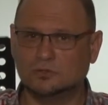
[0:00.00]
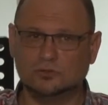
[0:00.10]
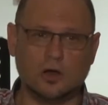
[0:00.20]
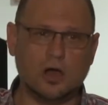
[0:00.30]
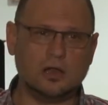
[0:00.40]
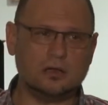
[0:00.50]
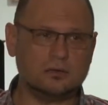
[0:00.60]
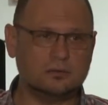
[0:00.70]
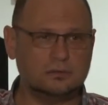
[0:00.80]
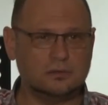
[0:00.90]
Drought,
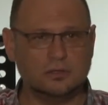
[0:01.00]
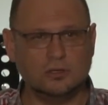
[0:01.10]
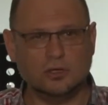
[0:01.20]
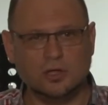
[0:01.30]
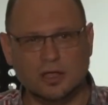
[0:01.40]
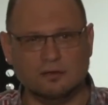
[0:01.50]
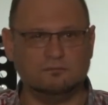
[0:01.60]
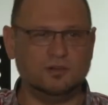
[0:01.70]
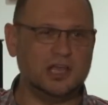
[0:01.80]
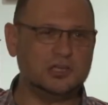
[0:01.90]

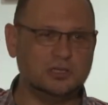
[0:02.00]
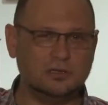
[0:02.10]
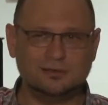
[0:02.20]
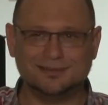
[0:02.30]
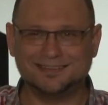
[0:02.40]
inflation.